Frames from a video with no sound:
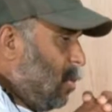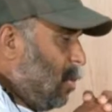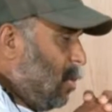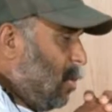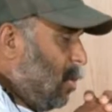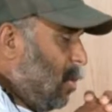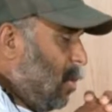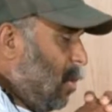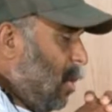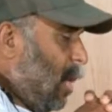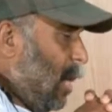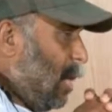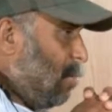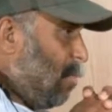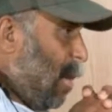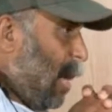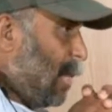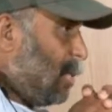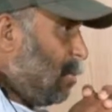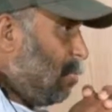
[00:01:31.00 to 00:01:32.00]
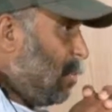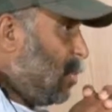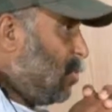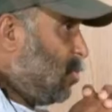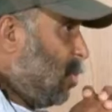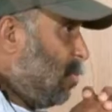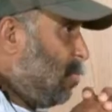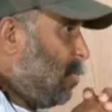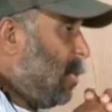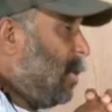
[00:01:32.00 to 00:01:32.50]
led by the
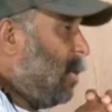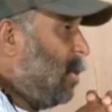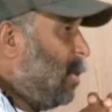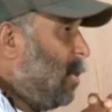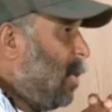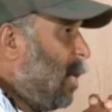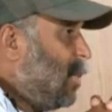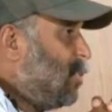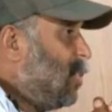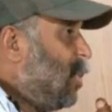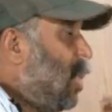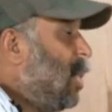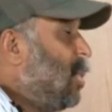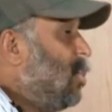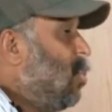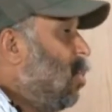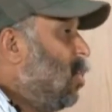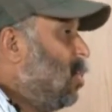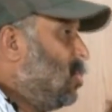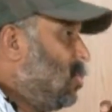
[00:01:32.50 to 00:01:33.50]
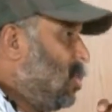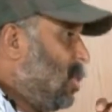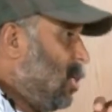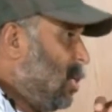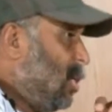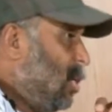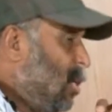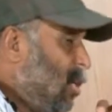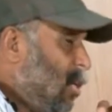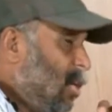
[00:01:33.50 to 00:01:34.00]
BJP has an
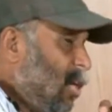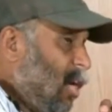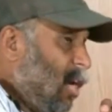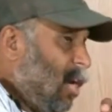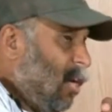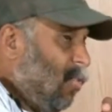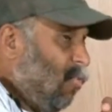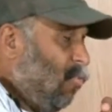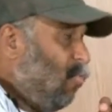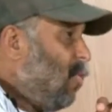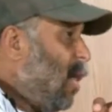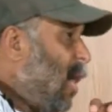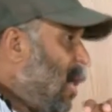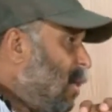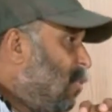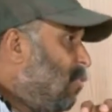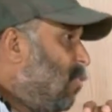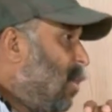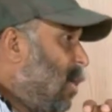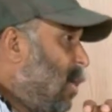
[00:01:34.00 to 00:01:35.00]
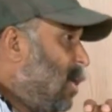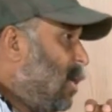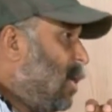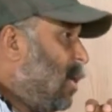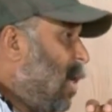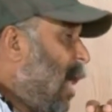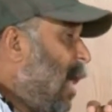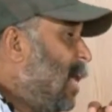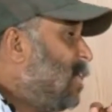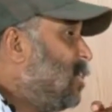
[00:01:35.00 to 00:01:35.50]
ideology
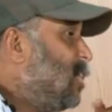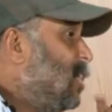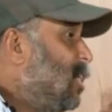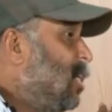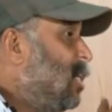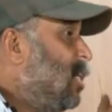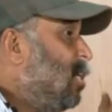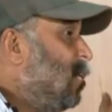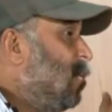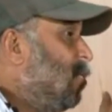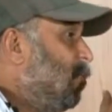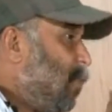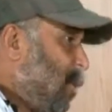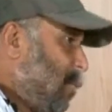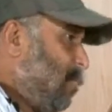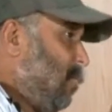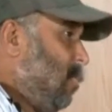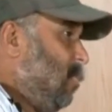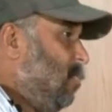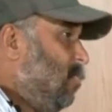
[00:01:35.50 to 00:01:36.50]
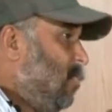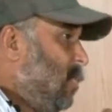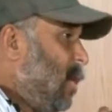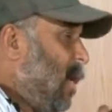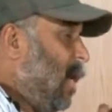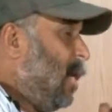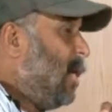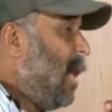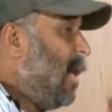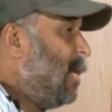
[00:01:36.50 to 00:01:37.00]
very anti-people
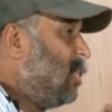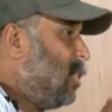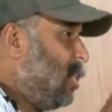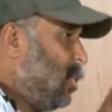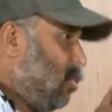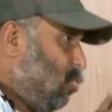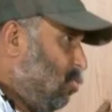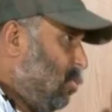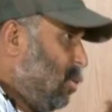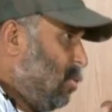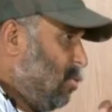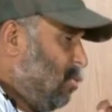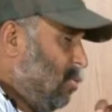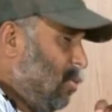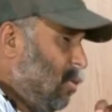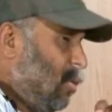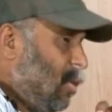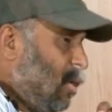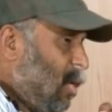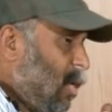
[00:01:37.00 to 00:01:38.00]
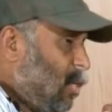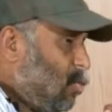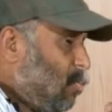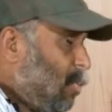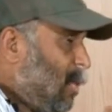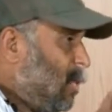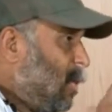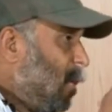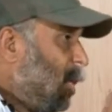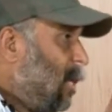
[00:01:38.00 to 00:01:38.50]
and anti-human,
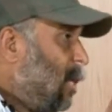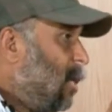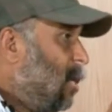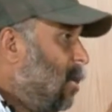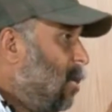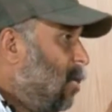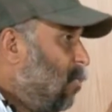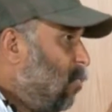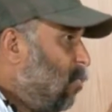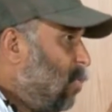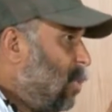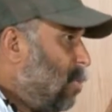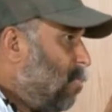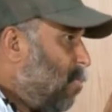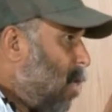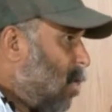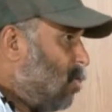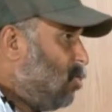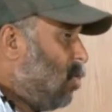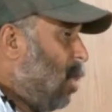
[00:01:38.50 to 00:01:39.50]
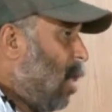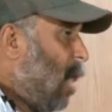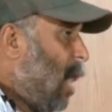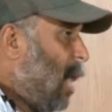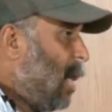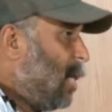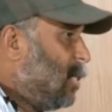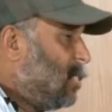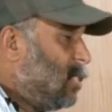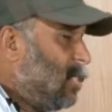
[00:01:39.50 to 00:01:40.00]
especially with the
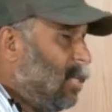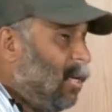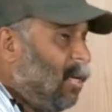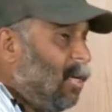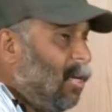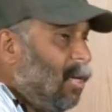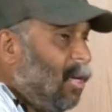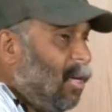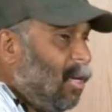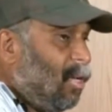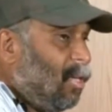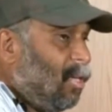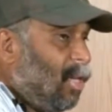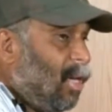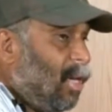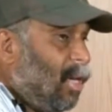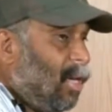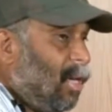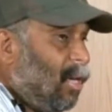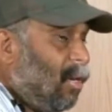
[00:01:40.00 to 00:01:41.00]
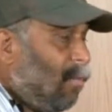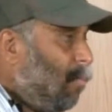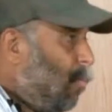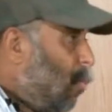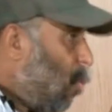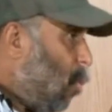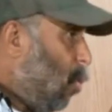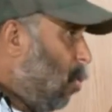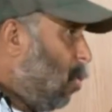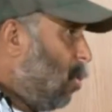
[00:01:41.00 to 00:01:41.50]
marginalized, the
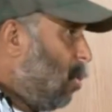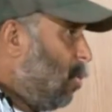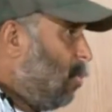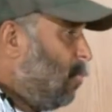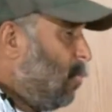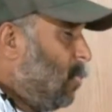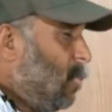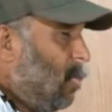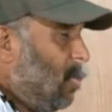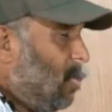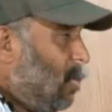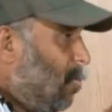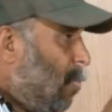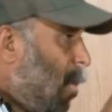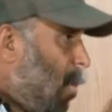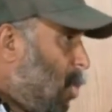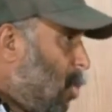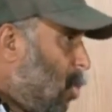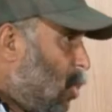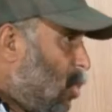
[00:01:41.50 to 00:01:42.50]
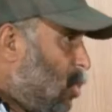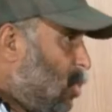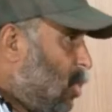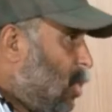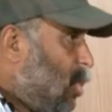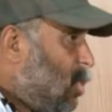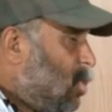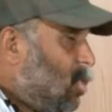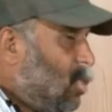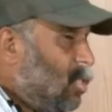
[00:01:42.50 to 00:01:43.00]
poor, the
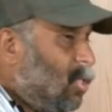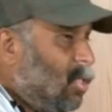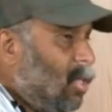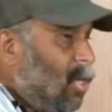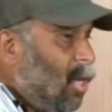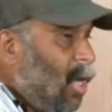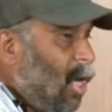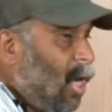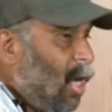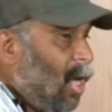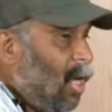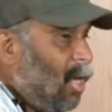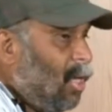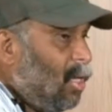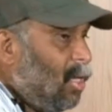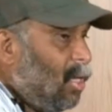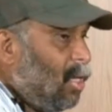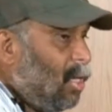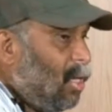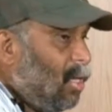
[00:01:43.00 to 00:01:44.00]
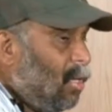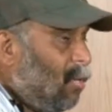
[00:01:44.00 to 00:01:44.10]
minorities and